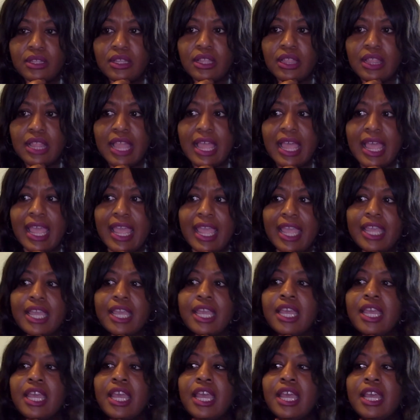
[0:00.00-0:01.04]
Like,
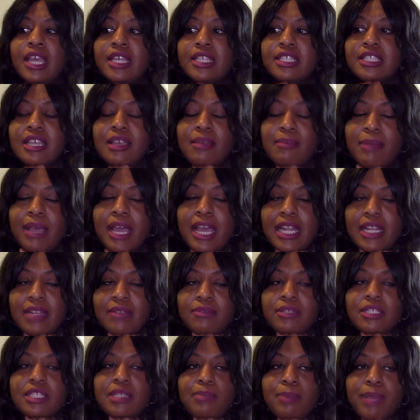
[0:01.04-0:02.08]
somebody
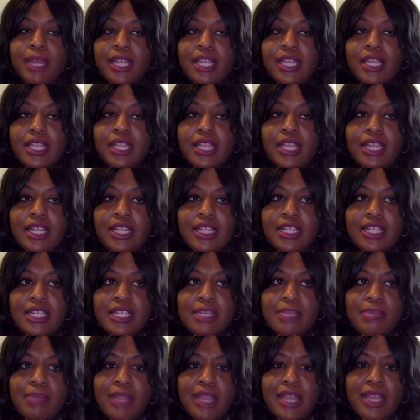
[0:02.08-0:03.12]
was speculating
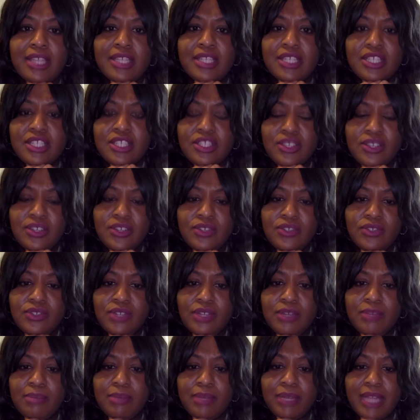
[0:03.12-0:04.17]
as plastic
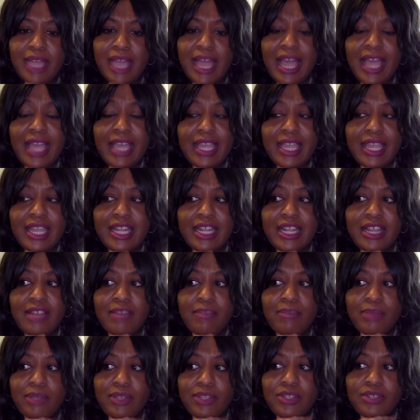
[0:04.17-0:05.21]
surgery, but I can't
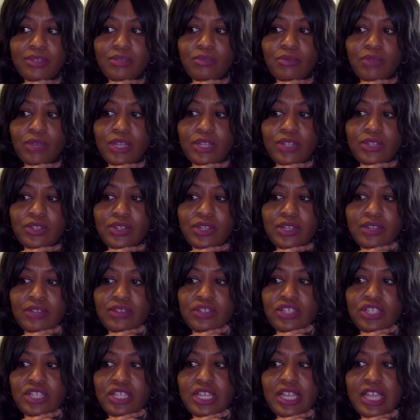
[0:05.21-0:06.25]
help but to wonder if
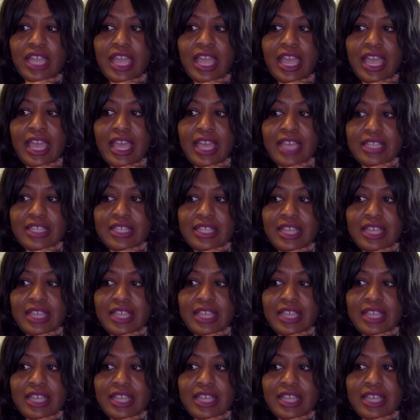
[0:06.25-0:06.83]
she has